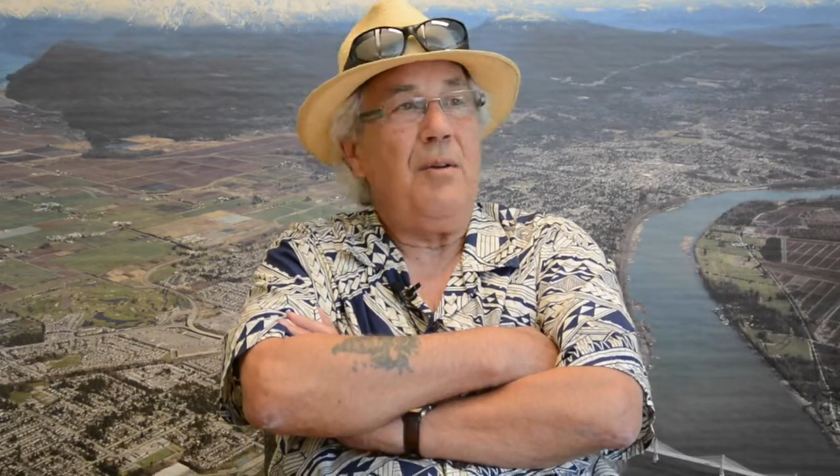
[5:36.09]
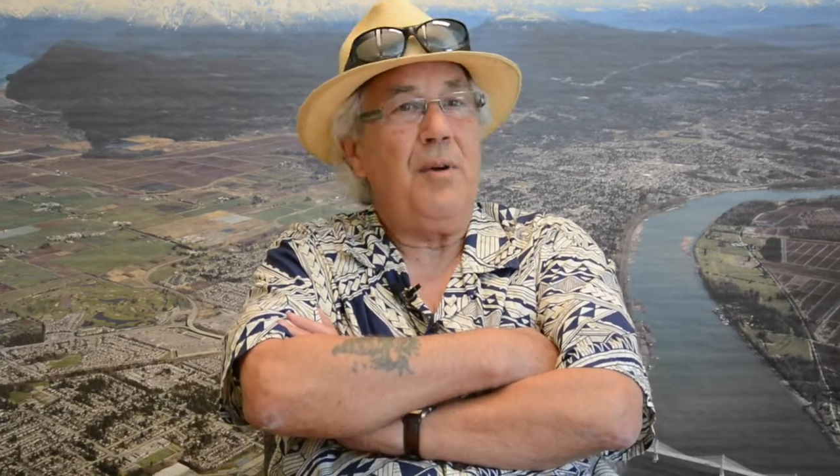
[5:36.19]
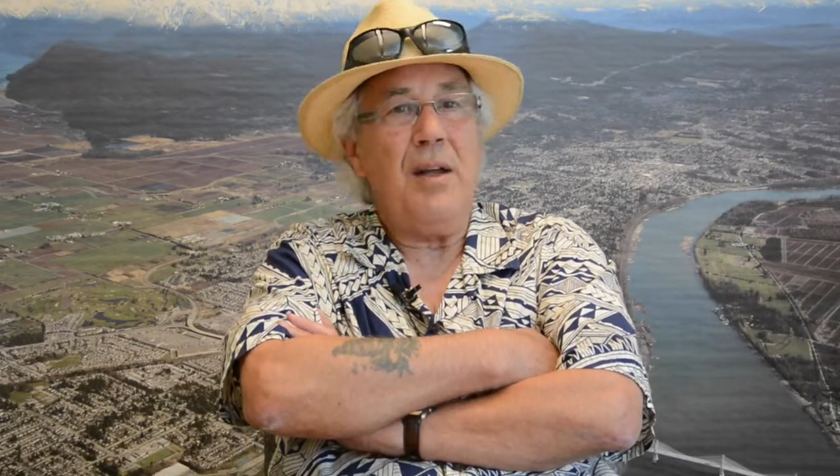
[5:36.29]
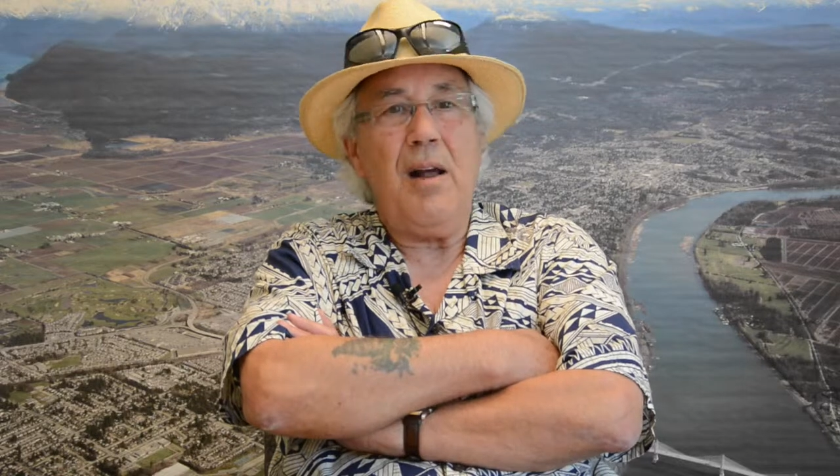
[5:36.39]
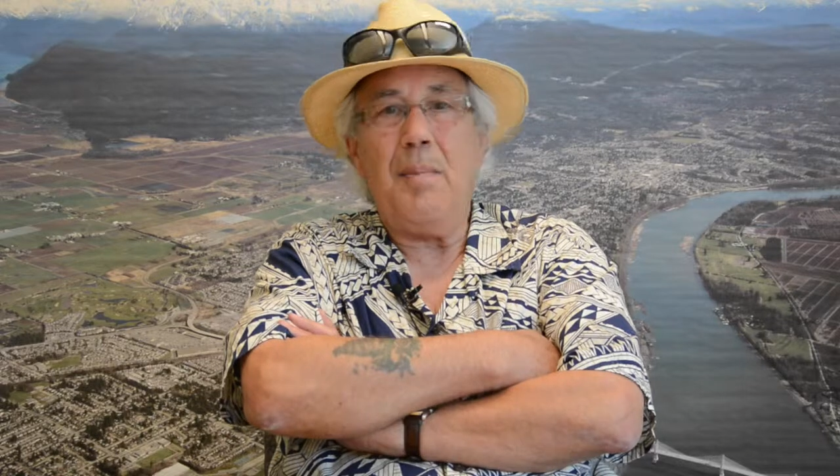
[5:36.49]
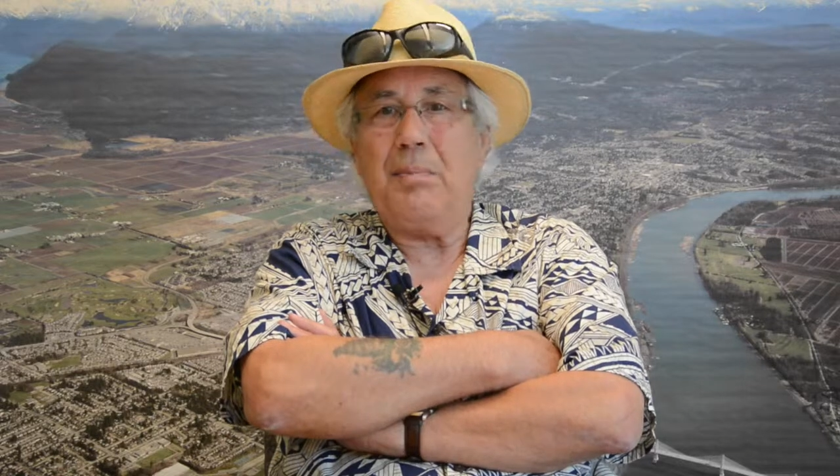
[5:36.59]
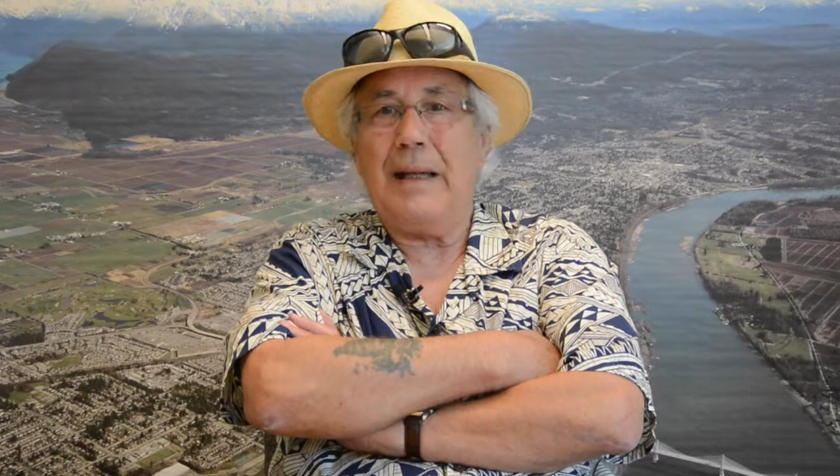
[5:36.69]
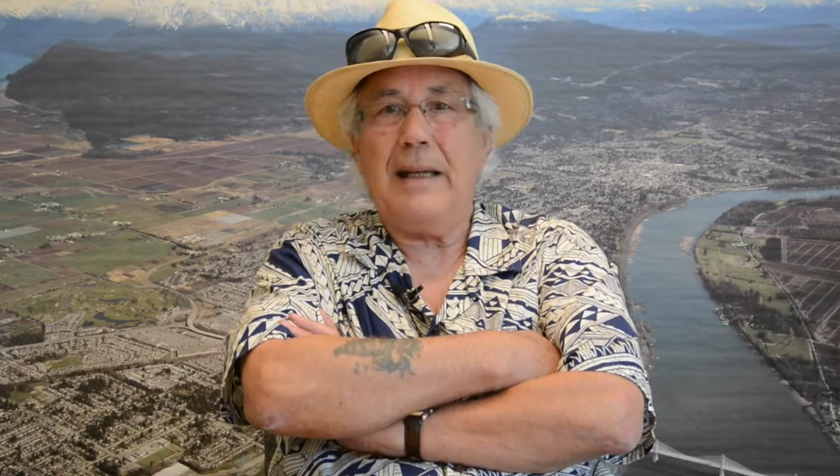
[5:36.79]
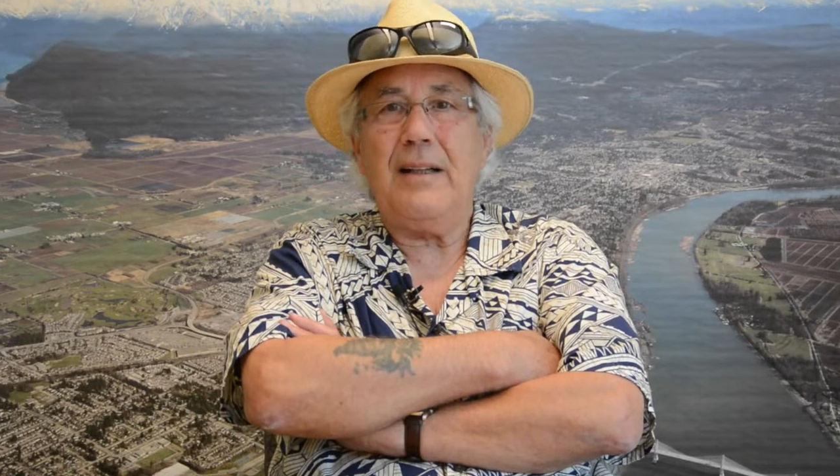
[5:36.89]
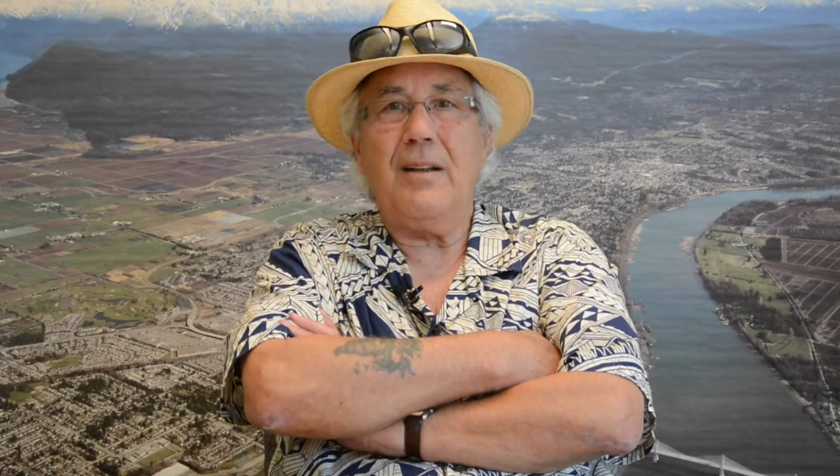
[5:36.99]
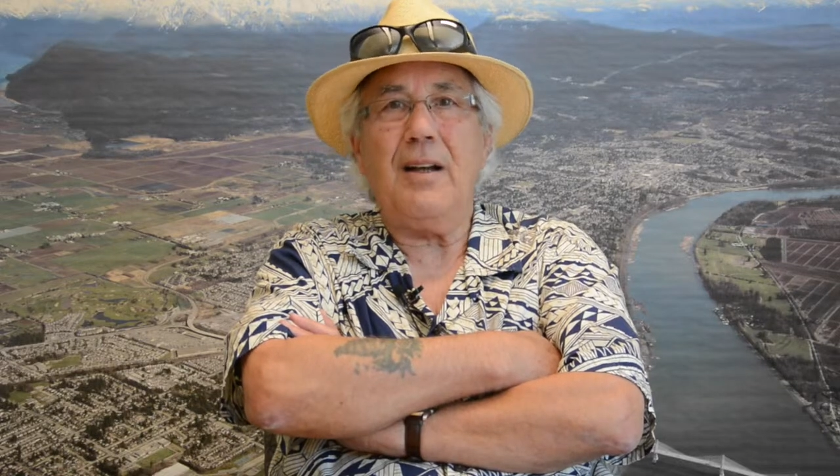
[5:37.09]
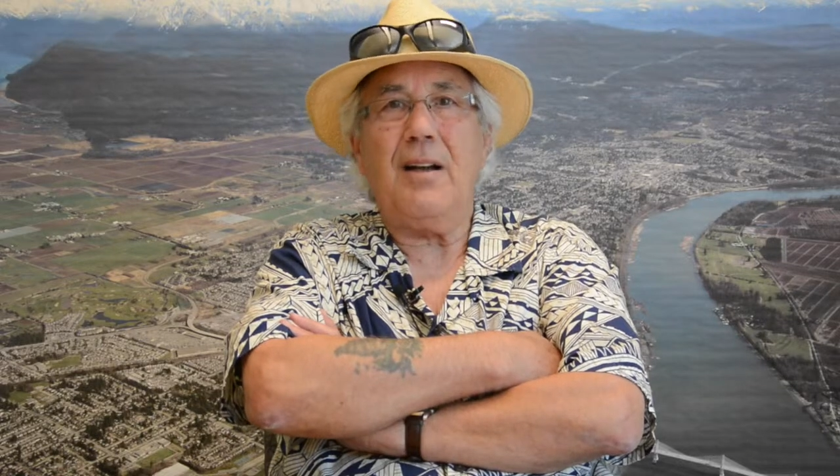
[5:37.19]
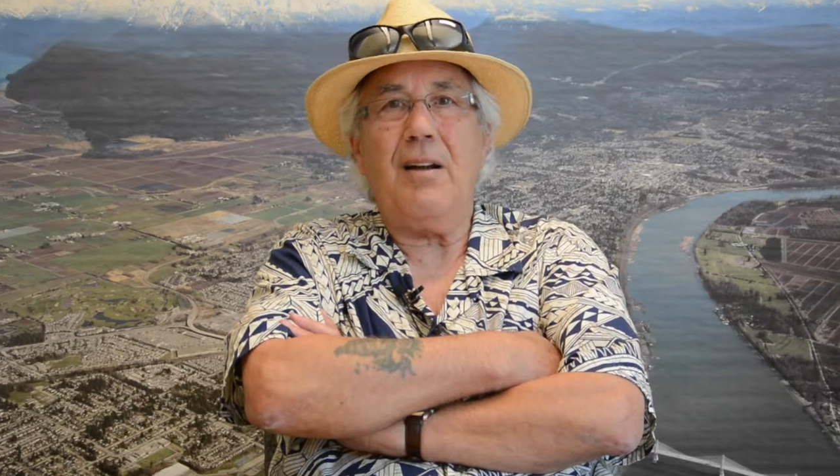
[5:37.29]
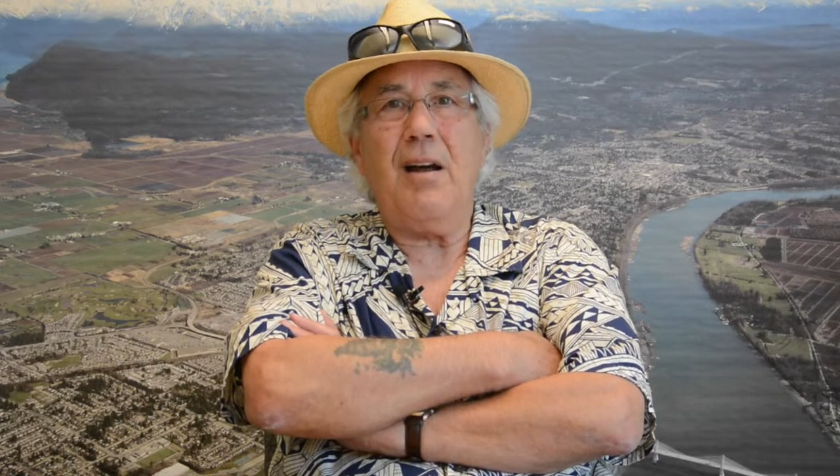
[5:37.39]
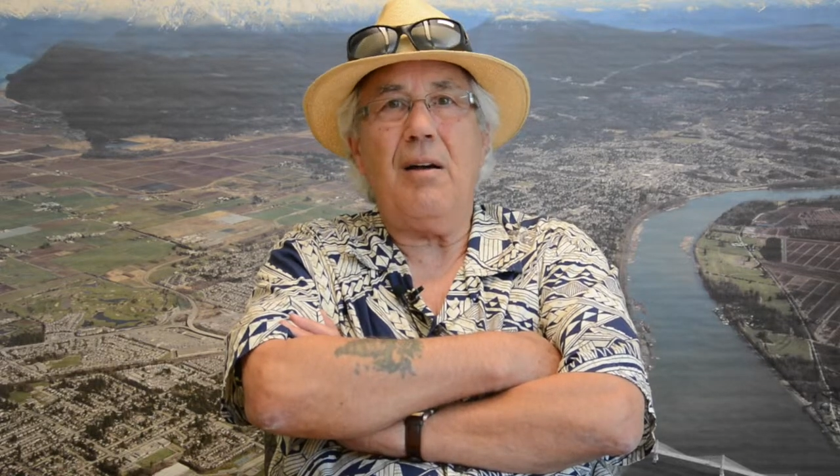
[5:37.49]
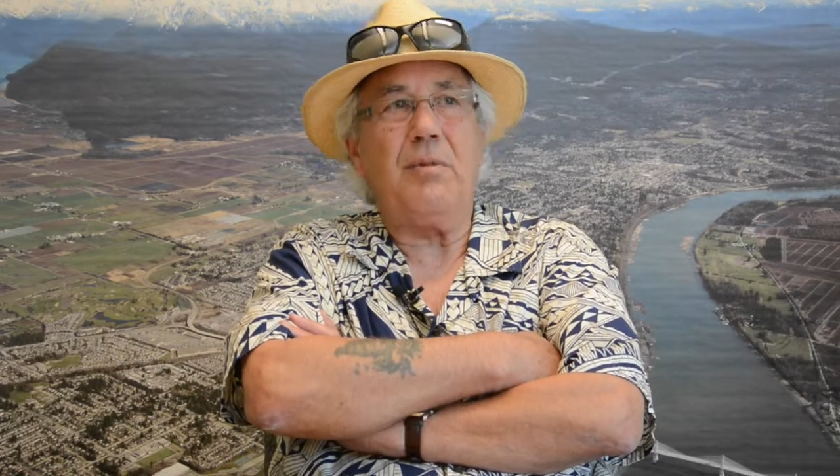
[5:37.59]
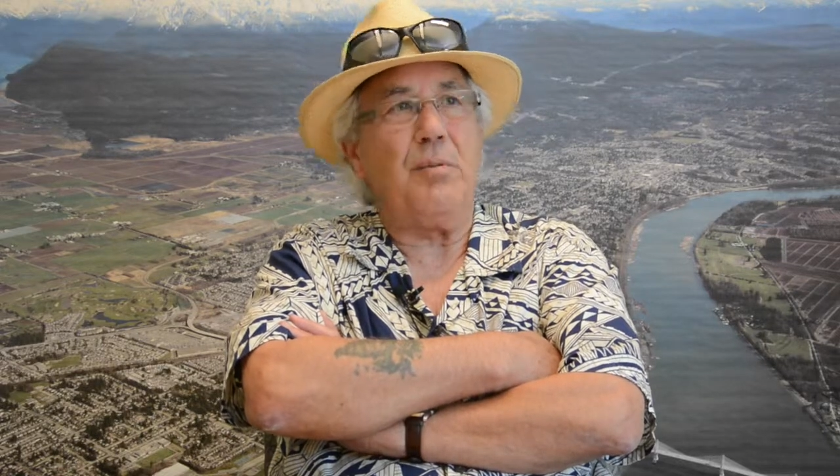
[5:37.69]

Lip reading: We all played, got along.